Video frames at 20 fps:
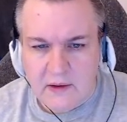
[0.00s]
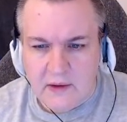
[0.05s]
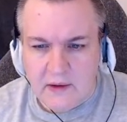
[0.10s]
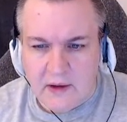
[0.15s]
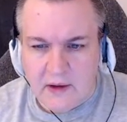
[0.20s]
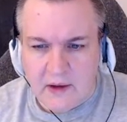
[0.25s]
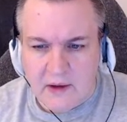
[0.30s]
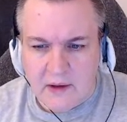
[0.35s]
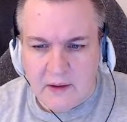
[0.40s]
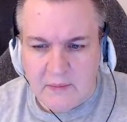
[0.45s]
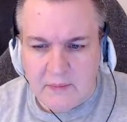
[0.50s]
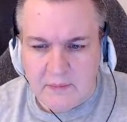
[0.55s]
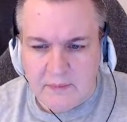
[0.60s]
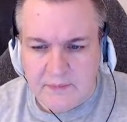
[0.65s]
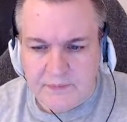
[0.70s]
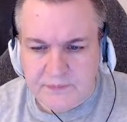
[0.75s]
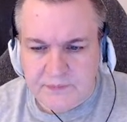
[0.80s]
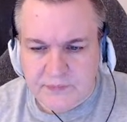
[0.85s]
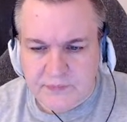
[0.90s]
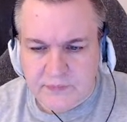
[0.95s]
Of
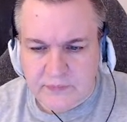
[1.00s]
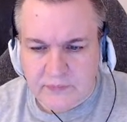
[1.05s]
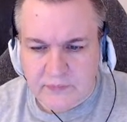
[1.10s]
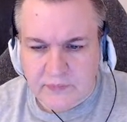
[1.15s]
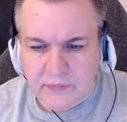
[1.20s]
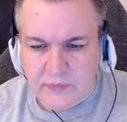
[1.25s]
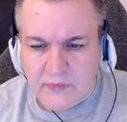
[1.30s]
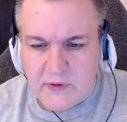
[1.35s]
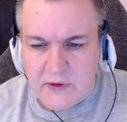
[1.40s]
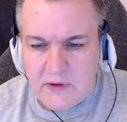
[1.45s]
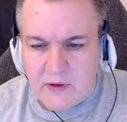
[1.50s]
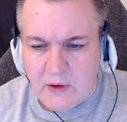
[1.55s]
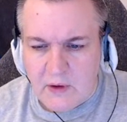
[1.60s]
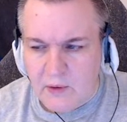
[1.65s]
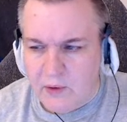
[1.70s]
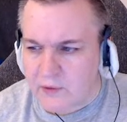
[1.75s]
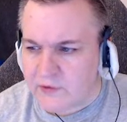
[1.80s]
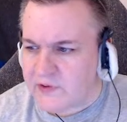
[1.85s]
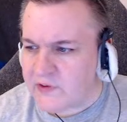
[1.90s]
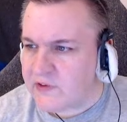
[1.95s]

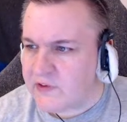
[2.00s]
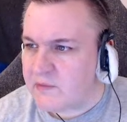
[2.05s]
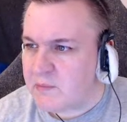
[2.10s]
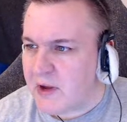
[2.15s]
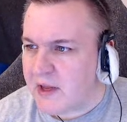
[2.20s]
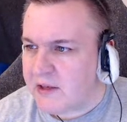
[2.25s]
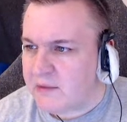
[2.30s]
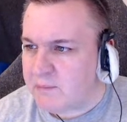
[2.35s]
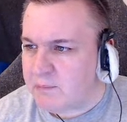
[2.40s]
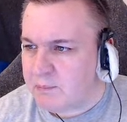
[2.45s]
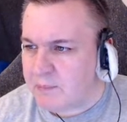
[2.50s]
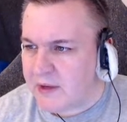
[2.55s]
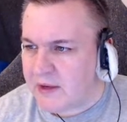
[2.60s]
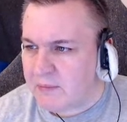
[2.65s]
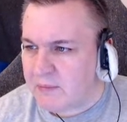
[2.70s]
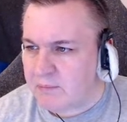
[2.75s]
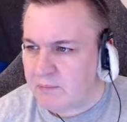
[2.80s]
course, this is my big,